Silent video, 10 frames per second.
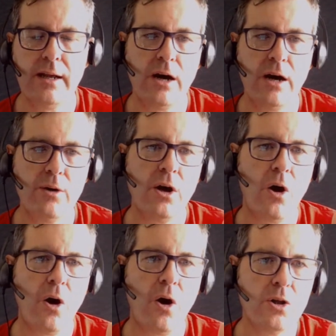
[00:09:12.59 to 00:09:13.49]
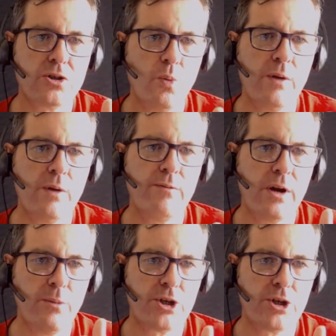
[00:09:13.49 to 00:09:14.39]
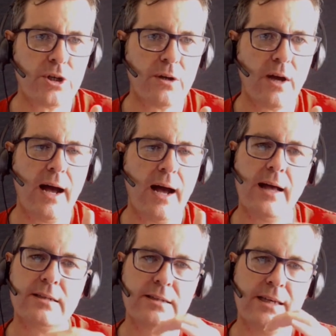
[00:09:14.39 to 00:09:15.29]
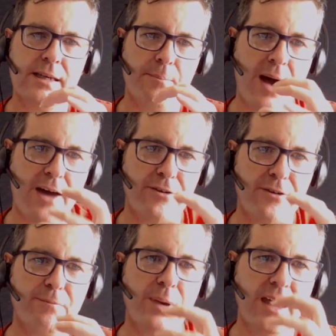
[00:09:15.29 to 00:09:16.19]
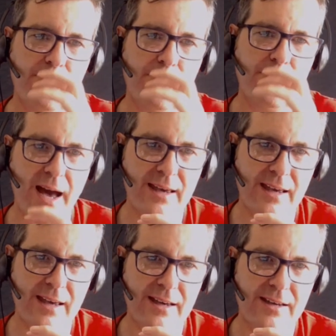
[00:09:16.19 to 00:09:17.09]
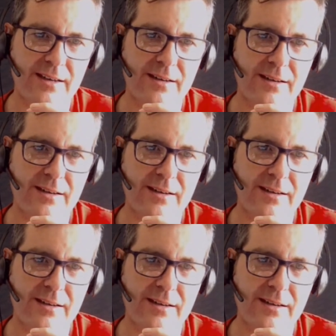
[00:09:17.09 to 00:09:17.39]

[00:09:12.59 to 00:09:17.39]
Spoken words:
Now, also, we very much see a pattern of piggybacking,